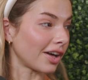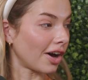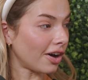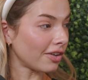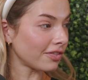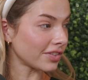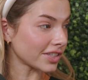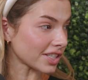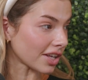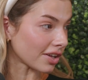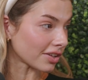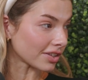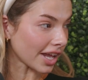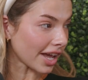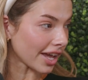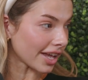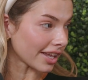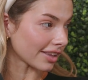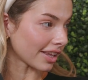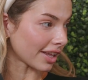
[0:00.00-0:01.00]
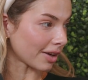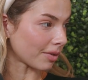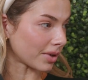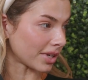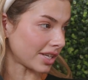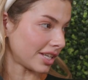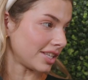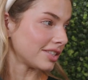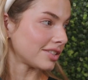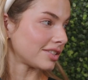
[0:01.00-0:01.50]
office all day and like
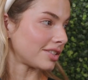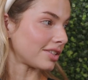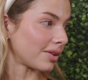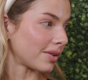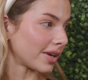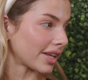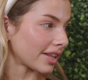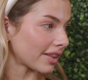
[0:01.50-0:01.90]
what he's doing.